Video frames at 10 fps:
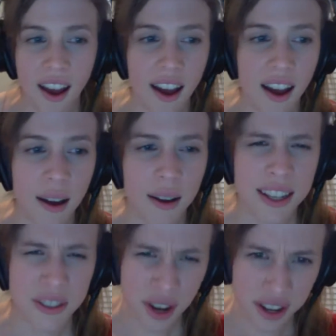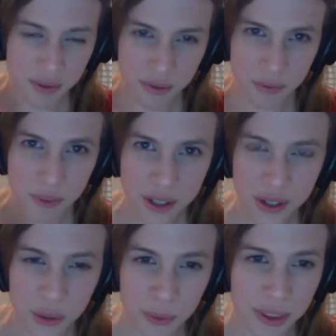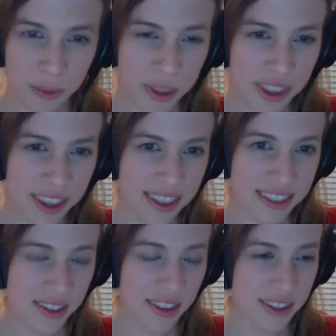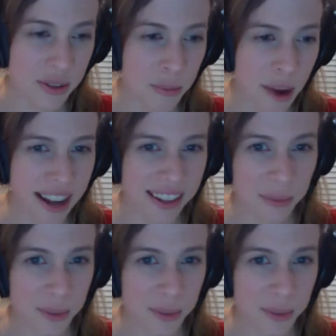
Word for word: uh, and he's trying to register with with this this new pilot,